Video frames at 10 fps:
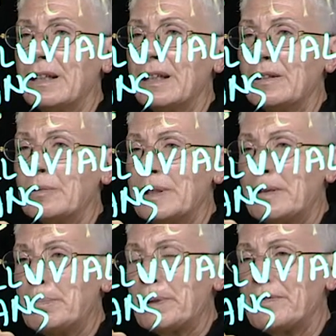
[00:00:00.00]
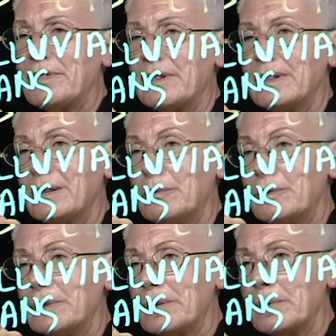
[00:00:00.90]
it will the
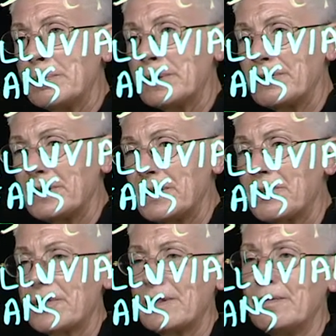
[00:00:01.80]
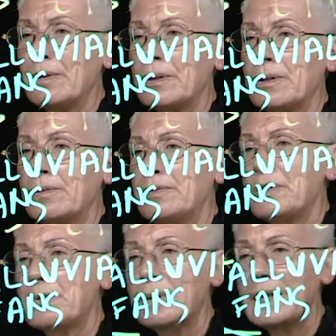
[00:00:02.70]
water will preferentially go
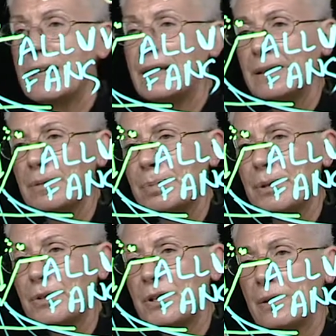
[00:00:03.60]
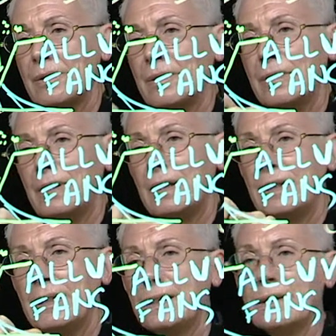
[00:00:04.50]
this way and deposit
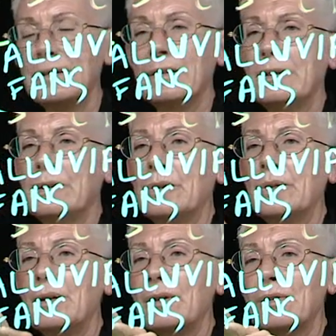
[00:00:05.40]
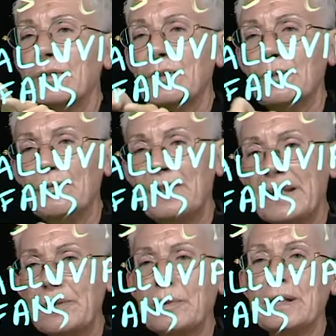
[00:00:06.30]
here, or go
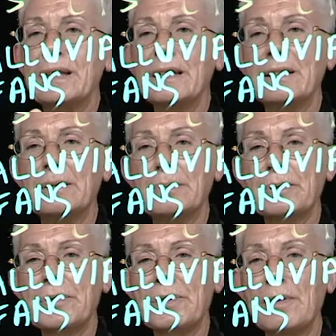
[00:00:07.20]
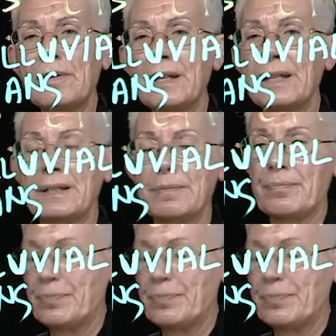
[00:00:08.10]
that way and deposit there.